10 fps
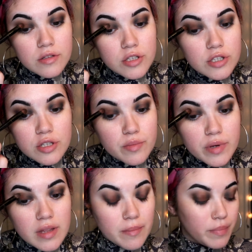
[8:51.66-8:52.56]
just to
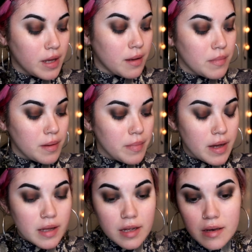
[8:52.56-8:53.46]
bring the pigment
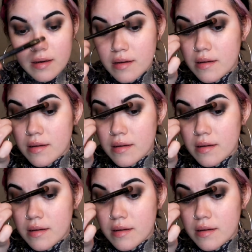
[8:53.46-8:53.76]
back in,